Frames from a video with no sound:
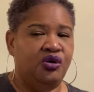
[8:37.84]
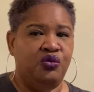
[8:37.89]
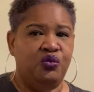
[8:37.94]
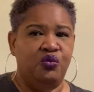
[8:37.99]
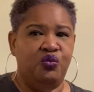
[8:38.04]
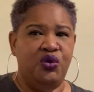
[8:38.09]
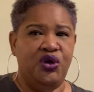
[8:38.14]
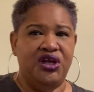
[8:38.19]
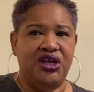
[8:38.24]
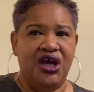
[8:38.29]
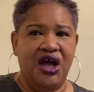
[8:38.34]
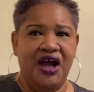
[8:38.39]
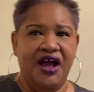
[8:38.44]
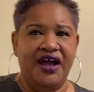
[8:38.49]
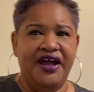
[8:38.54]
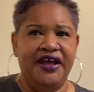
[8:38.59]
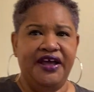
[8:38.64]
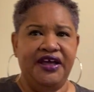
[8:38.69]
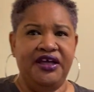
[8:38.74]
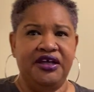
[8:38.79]
when
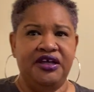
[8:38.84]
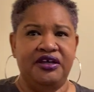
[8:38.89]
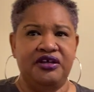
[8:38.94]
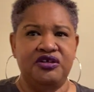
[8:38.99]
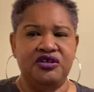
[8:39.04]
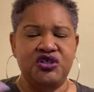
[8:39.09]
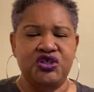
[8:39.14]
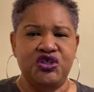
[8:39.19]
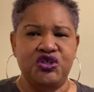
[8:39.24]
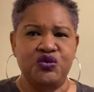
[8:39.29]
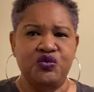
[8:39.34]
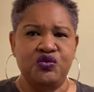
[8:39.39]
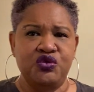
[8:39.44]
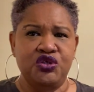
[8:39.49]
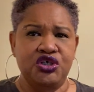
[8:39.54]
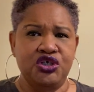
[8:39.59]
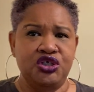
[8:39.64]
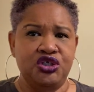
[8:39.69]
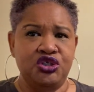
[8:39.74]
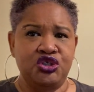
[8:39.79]
I do
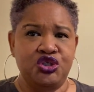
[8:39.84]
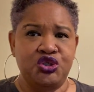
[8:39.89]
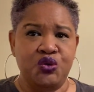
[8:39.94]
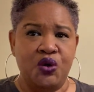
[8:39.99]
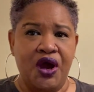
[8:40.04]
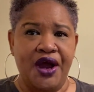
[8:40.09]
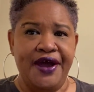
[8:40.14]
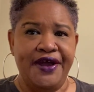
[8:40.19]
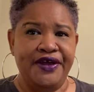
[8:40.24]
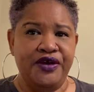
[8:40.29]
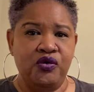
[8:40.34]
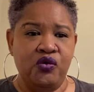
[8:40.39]
the try